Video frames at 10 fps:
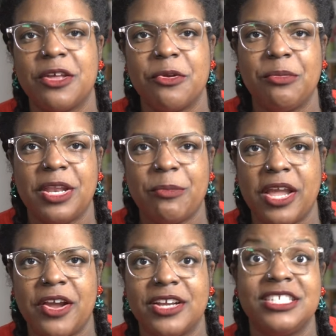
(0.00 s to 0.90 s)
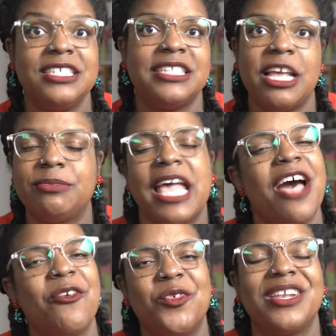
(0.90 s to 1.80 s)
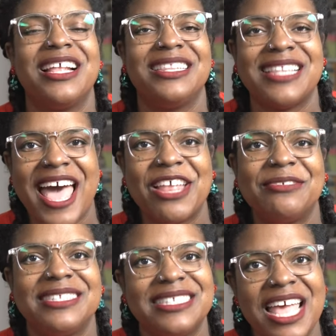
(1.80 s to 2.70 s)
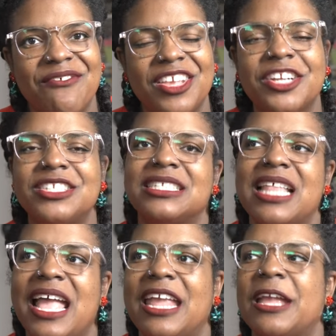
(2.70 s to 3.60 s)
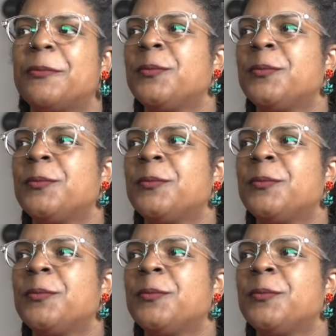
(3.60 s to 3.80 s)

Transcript: out on being a parent. She steps out on a lot of stuff, and you're just like,